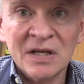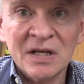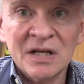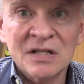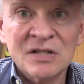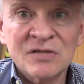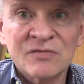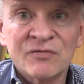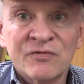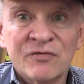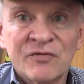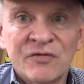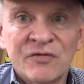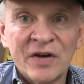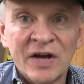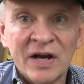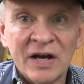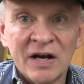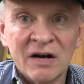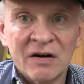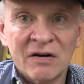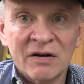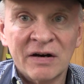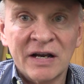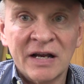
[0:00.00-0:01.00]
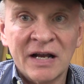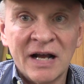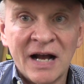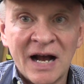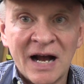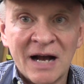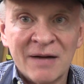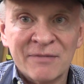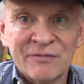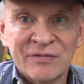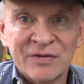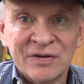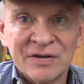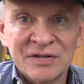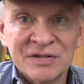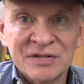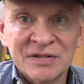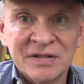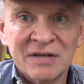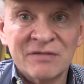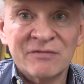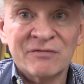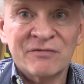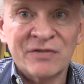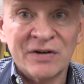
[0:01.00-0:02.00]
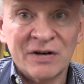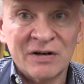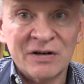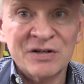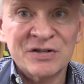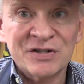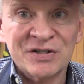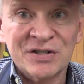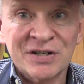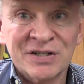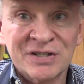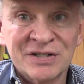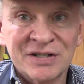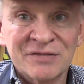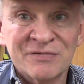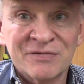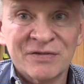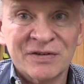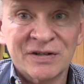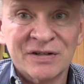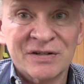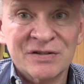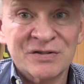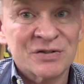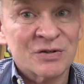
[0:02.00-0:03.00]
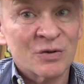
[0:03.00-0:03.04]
It's very obvious and very significant.